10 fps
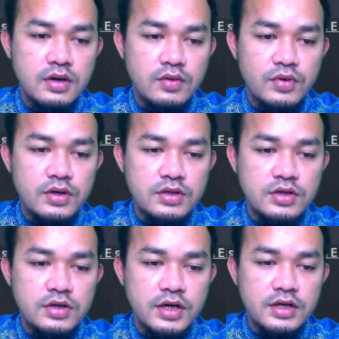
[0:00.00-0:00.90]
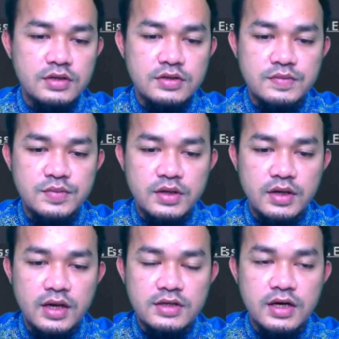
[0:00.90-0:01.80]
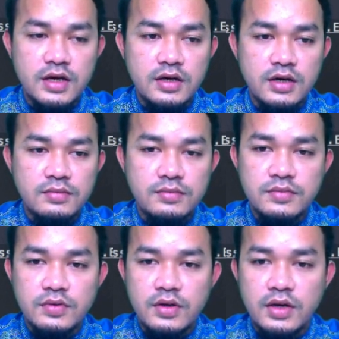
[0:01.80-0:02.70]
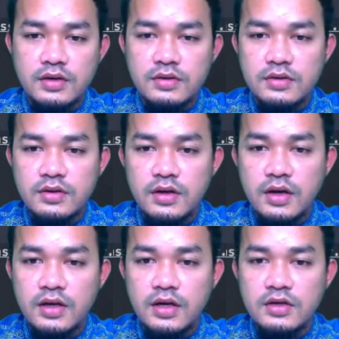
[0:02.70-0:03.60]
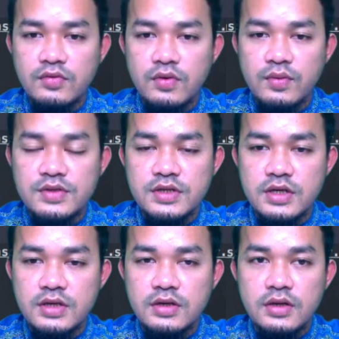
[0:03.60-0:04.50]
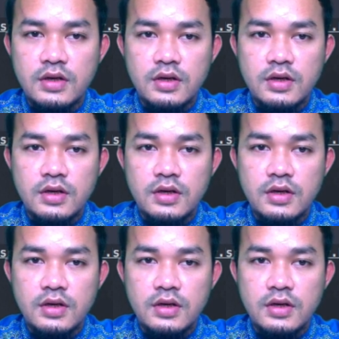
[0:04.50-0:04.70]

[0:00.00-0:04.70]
we generate to be class diagram, okay, and then we will see